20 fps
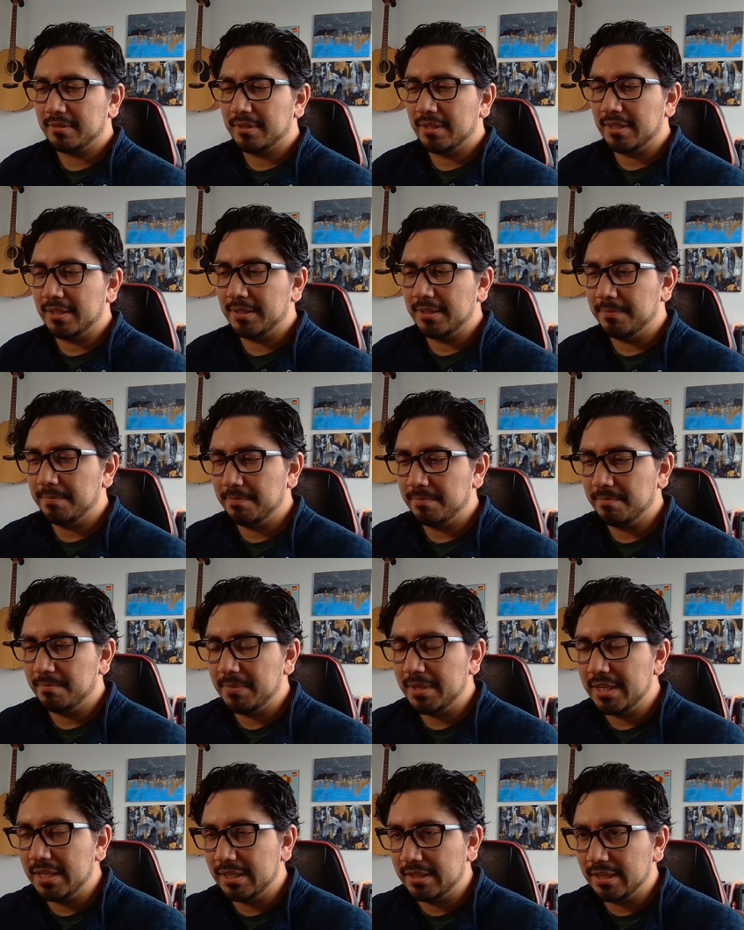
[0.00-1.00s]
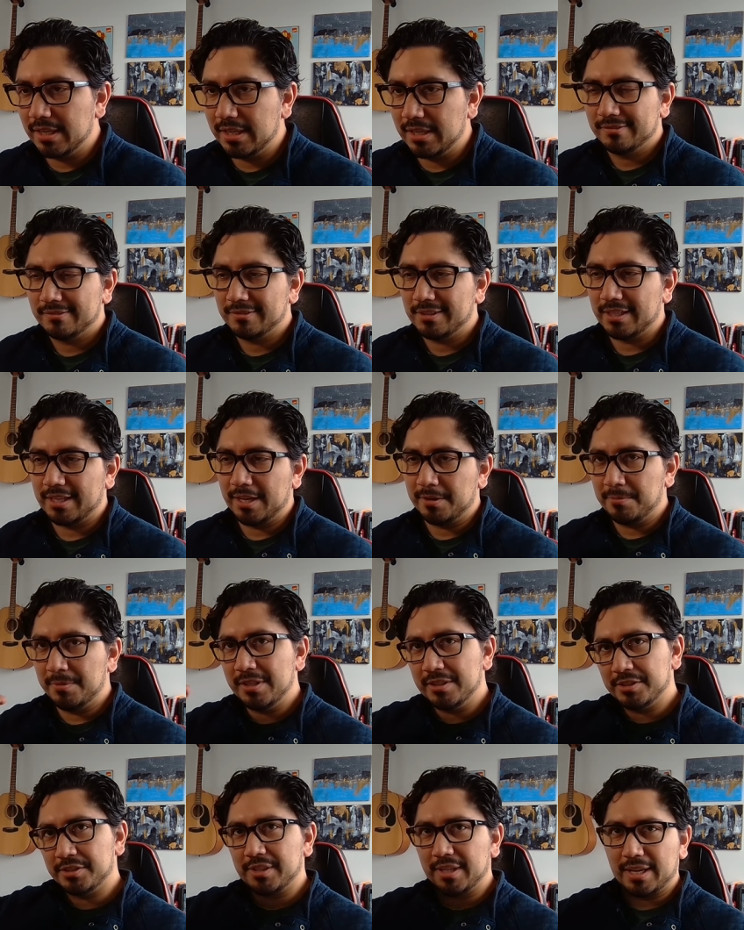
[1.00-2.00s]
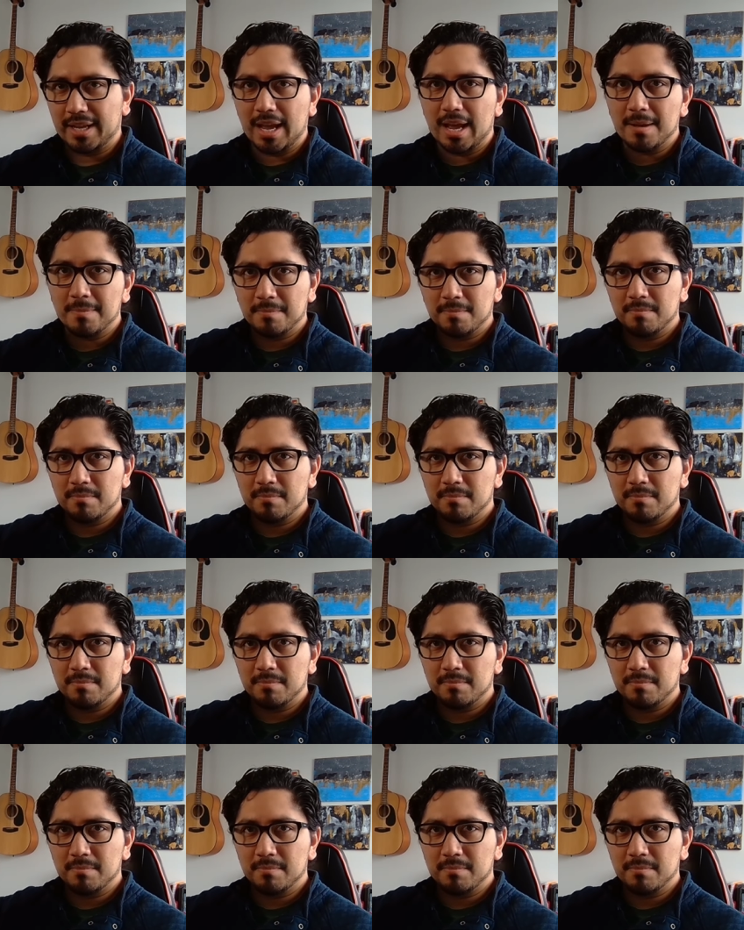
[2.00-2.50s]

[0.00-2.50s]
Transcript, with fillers: um, meaning like like I reached the cap